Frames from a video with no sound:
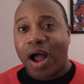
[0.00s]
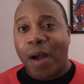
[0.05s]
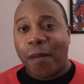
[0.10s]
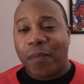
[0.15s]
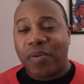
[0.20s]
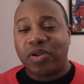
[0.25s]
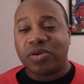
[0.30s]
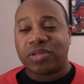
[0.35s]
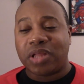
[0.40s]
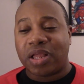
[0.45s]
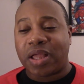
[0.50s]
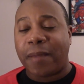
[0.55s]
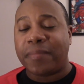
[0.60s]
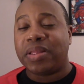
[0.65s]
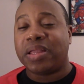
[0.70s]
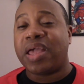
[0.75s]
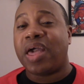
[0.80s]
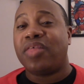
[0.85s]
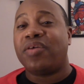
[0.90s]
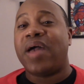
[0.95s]
but look, they're
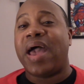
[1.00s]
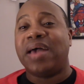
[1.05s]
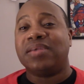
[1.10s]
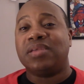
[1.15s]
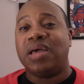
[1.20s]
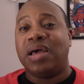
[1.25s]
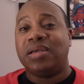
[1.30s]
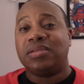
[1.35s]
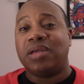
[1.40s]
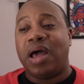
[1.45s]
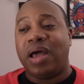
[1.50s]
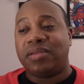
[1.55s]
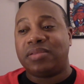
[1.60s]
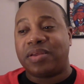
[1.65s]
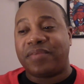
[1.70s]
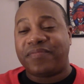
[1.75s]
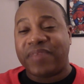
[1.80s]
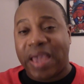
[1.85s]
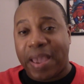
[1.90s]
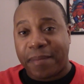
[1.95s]
coming together as, as, as
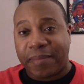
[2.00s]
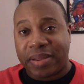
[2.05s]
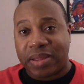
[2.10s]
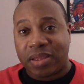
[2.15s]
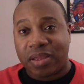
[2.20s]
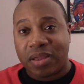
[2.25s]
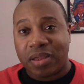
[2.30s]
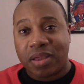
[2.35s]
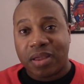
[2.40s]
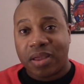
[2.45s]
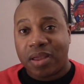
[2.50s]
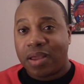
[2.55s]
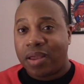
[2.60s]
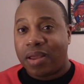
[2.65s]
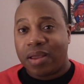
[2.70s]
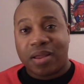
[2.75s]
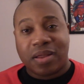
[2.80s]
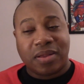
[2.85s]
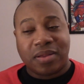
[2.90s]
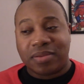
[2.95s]
a family,
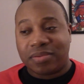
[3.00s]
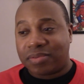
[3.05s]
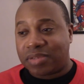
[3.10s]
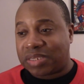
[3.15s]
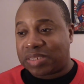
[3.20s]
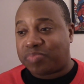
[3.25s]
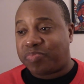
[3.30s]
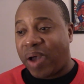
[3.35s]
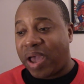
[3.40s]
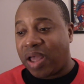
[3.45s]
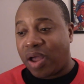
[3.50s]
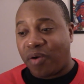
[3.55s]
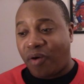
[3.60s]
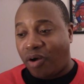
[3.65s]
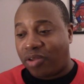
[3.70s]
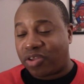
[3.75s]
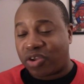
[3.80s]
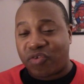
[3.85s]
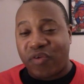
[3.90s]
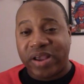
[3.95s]
despite
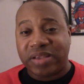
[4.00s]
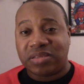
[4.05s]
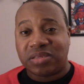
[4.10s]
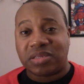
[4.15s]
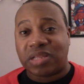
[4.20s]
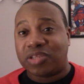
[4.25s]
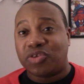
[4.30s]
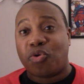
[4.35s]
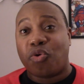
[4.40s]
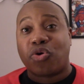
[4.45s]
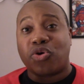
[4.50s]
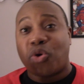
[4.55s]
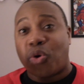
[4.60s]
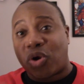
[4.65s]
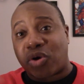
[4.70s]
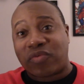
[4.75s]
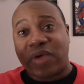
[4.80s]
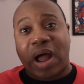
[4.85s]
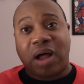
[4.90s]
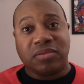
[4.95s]
all the craziness that's going
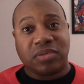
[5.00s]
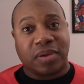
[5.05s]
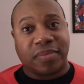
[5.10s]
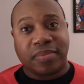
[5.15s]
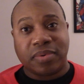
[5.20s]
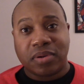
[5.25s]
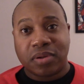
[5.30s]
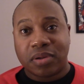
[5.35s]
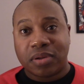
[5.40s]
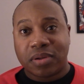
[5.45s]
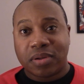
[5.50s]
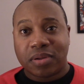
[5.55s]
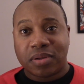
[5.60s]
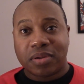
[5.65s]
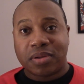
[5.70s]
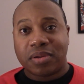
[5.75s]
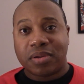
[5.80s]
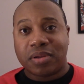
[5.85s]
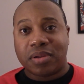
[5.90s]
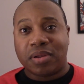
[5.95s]
on around them.
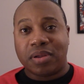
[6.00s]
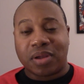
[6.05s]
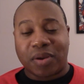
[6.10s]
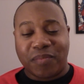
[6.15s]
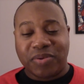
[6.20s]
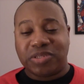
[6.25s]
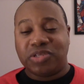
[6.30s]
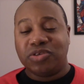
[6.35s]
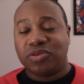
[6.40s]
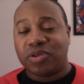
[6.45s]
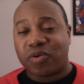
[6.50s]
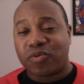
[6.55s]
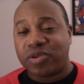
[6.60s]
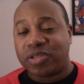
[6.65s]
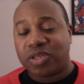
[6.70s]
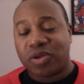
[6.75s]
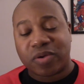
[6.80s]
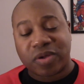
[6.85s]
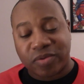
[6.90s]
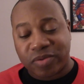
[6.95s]
Because we still know, we
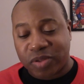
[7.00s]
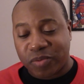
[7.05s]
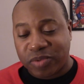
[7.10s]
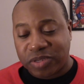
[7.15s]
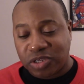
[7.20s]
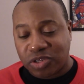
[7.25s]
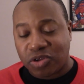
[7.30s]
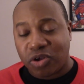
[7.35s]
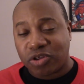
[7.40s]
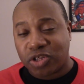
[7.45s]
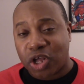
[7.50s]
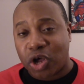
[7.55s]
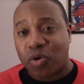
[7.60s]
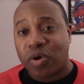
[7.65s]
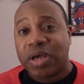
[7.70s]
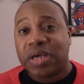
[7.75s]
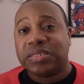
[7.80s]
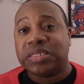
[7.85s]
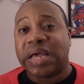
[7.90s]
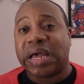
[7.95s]
still, we still don't
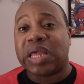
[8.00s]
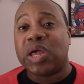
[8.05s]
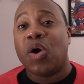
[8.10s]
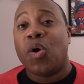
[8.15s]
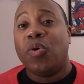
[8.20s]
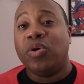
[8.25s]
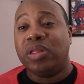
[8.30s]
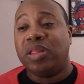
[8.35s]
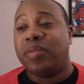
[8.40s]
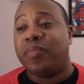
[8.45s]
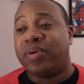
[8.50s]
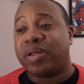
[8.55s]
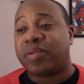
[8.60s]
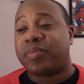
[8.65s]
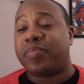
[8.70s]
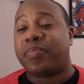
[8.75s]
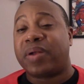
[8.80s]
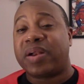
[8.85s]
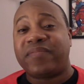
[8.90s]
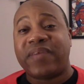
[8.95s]
know exactly whether the
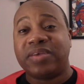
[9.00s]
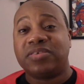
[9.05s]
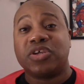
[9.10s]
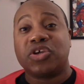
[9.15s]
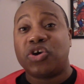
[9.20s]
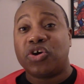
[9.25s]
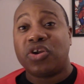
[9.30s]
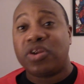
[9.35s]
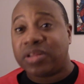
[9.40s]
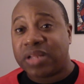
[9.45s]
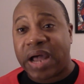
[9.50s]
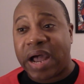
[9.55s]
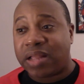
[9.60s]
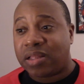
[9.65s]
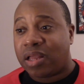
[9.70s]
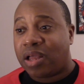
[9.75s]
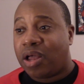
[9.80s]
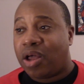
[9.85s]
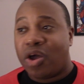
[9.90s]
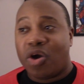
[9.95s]
butterflies are good or
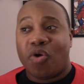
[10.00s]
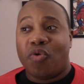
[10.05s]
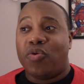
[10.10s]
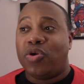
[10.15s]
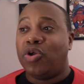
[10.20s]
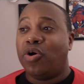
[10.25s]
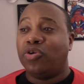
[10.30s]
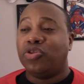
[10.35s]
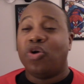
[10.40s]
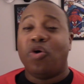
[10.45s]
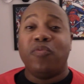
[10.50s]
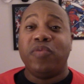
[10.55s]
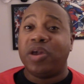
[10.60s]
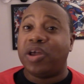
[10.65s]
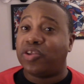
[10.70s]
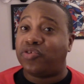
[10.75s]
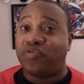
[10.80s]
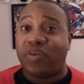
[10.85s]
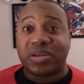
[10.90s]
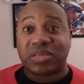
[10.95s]
not. We don't know if we
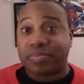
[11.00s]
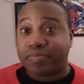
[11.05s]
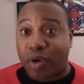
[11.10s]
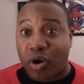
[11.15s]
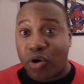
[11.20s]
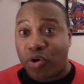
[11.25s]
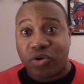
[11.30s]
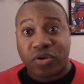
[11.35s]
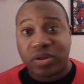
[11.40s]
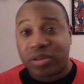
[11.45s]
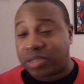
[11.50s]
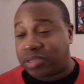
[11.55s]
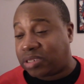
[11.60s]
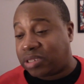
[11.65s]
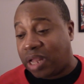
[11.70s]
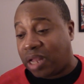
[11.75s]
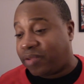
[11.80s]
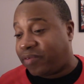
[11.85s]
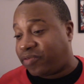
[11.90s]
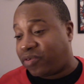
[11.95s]
could trust Murn since
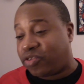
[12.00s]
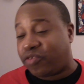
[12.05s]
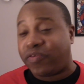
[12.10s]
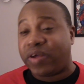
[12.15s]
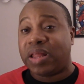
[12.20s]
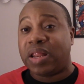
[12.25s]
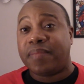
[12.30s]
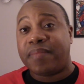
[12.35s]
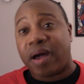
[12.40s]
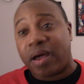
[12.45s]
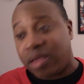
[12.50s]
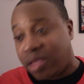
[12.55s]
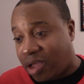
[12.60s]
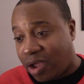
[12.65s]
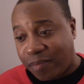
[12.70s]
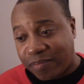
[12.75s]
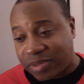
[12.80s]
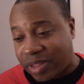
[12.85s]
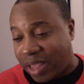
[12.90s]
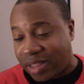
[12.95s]
now you're finding about
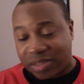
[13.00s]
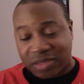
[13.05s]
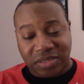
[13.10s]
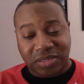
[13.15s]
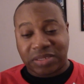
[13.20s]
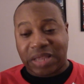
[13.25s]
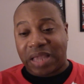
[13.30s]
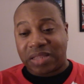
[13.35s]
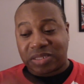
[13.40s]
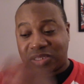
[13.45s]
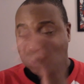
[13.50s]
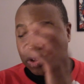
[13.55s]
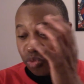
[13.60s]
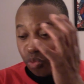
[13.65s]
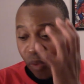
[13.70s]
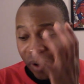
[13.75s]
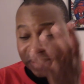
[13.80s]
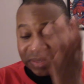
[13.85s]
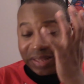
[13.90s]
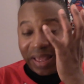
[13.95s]
him. It's like, it's like, it's
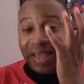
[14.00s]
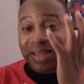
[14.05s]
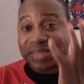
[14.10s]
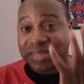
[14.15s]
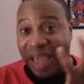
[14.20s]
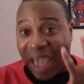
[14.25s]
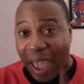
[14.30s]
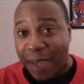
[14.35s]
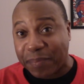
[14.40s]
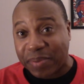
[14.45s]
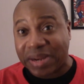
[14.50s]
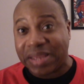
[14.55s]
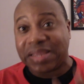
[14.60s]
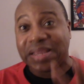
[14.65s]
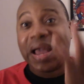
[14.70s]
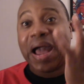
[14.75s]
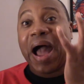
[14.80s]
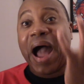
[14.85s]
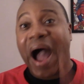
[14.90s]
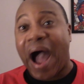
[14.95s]
what is
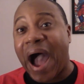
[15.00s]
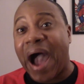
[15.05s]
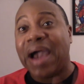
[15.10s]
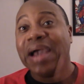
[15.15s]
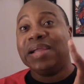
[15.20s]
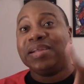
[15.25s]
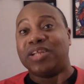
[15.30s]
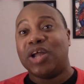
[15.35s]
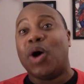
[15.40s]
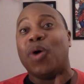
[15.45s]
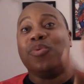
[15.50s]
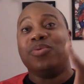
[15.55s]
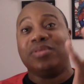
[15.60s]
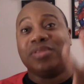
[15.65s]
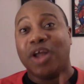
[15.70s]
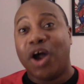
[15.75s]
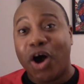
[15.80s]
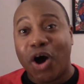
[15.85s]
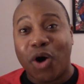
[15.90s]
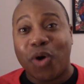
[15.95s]
happening? I don't
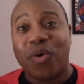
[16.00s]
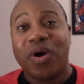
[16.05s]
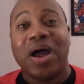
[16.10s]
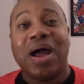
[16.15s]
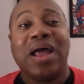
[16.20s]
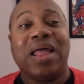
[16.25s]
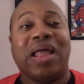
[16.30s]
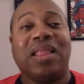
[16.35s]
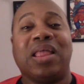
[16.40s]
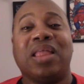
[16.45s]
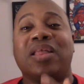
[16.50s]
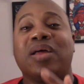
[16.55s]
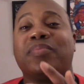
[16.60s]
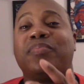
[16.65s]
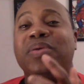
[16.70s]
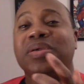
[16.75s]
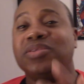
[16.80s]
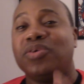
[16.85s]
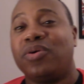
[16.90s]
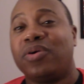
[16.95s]
know. And then the
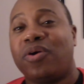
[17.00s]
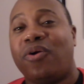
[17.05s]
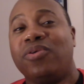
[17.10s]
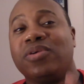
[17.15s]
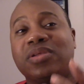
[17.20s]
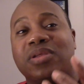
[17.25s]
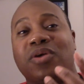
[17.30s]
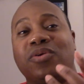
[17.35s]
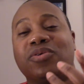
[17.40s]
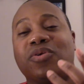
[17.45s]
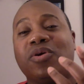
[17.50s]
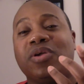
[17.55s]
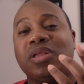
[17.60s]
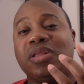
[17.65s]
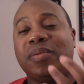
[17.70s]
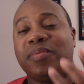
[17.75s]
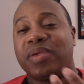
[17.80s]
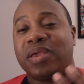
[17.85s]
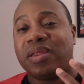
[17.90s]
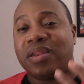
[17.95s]
police are going to
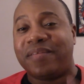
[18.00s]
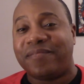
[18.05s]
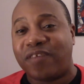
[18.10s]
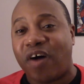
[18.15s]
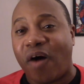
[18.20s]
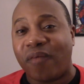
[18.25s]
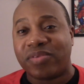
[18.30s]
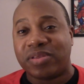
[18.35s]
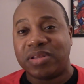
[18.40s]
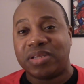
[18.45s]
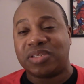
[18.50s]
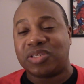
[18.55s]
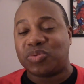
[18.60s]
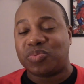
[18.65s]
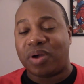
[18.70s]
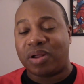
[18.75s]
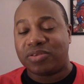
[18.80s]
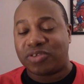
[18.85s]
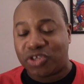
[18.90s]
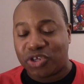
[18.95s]
end up getting involved in this as
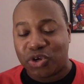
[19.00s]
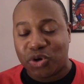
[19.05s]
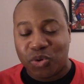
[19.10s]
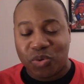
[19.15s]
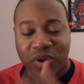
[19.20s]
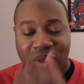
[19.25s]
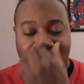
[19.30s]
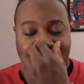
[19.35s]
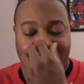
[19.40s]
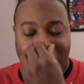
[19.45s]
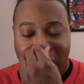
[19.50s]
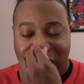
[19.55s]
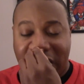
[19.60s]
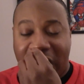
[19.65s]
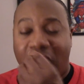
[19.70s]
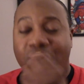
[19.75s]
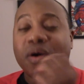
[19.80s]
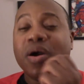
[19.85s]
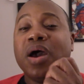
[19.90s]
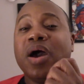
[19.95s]
well too.
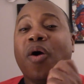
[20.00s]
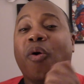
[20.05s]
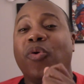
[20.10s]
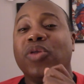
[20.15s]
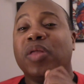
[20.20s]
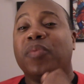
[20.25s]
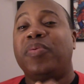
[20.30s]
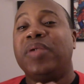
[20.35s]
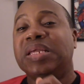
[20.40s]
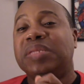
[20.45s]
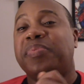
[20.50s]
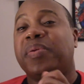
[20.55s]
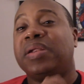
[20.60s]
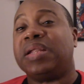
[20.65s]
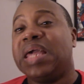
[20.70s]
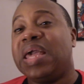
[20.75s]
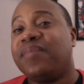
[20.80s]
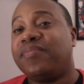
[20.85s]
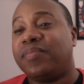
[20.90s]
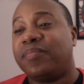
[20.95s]
Now, will the police
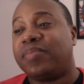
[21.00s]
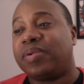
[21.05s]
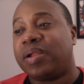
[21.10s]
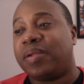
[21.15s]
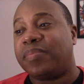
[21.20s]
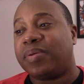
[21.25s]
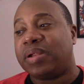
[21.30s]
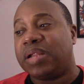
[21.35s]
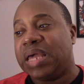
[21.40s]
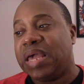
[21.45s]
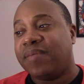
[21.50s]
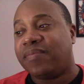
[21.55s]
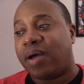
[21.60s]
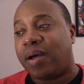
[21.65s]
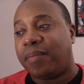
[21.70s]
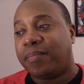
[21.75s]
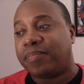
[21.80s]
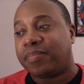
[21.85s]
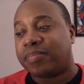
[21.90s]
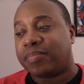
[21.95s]
believe believe
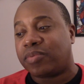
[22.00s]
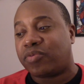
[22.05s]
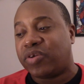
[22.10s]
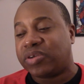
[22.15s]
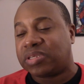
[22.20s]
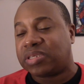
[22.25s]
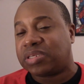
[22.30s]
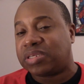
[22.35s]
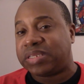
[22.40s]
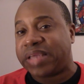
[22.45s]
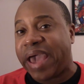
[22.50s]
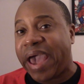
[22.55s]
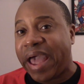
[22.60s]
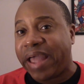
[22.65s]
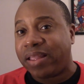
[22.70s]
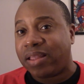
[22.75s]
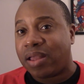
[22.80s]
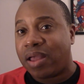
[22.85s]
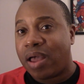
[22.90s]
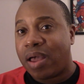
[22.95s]
um Chris's
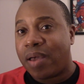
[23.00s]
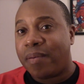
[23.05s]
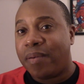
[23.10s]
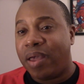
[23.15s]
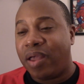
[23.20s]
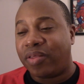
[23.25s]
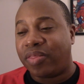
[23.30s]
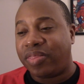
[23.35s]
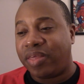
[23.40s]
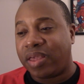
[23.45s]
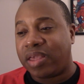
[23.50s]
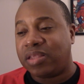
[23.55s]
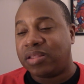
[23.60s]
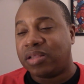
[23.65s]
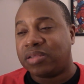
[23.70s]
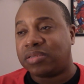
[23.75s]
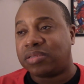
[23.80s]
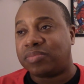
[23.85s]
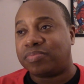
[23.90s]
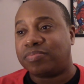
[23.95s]
dad and think he's
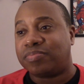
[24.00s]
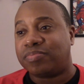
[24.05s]
just